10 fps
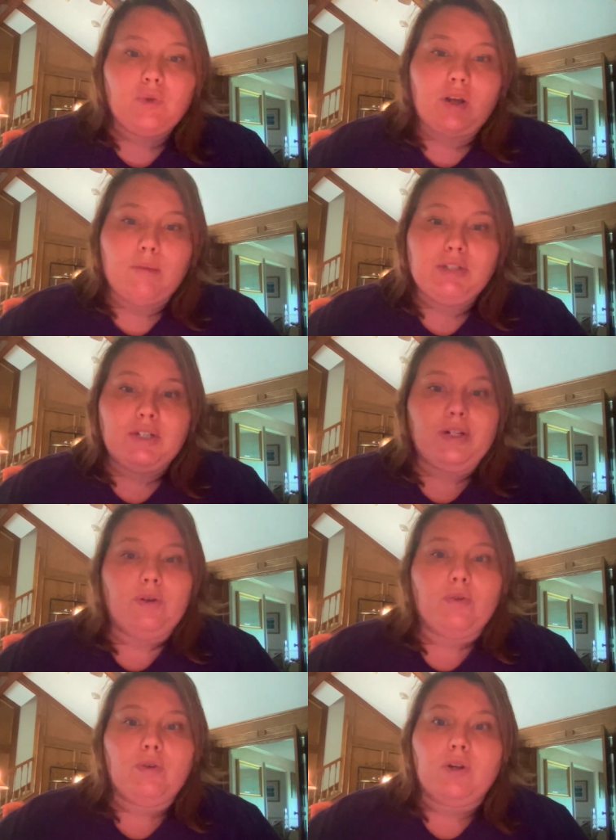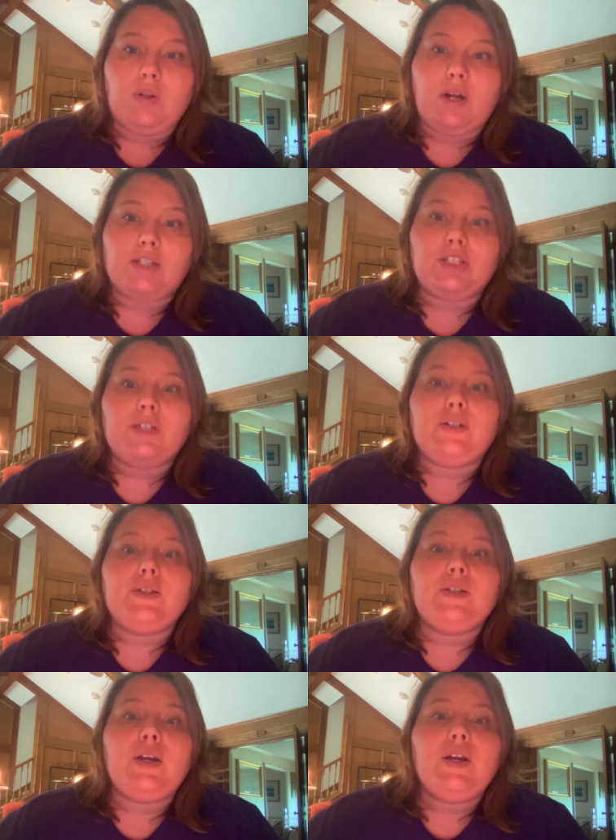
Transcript: commentary on Colossians